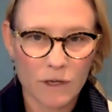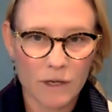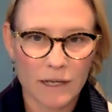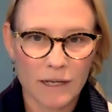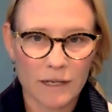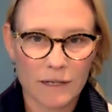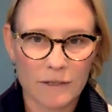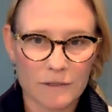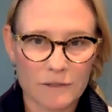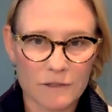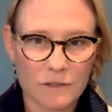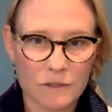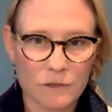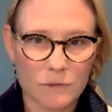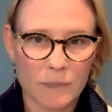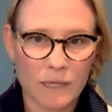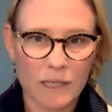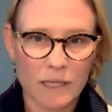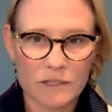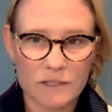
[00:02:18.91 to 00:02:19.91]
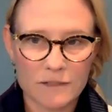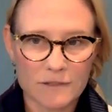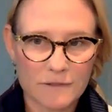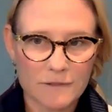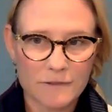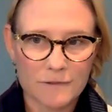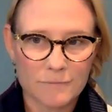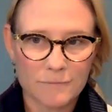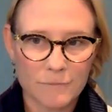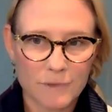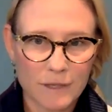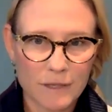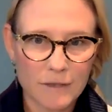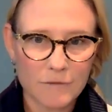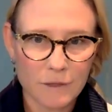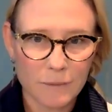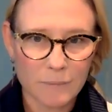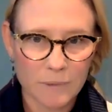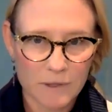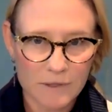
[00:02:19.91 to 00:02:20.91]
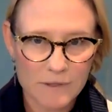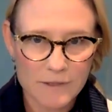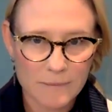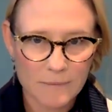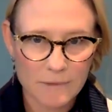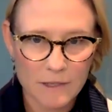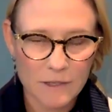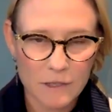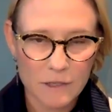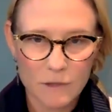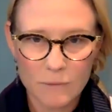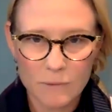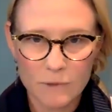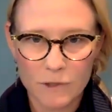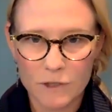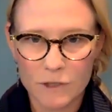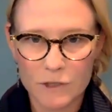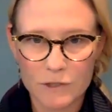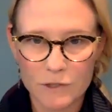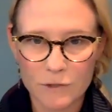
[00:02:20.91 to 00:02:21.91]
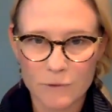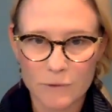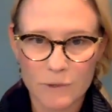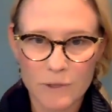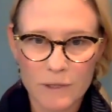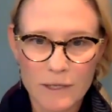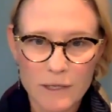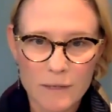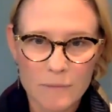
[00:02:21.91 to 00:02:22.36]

and you may just give up on something that you were going to do